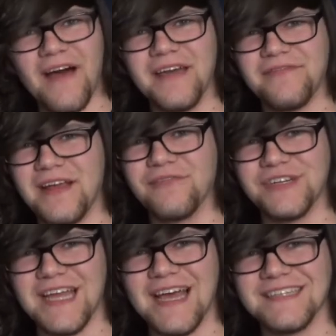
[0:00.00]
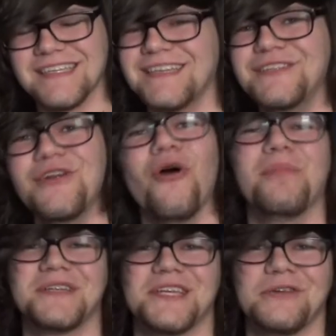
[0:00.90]
5 favorite decks in no
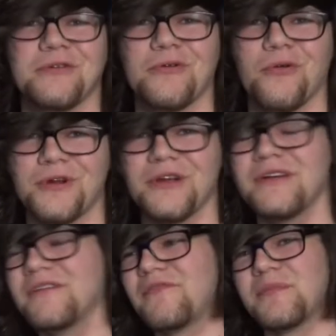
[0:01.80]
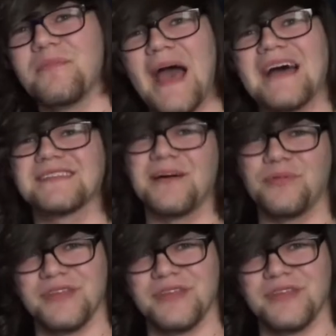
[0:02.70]
particular order from the past couple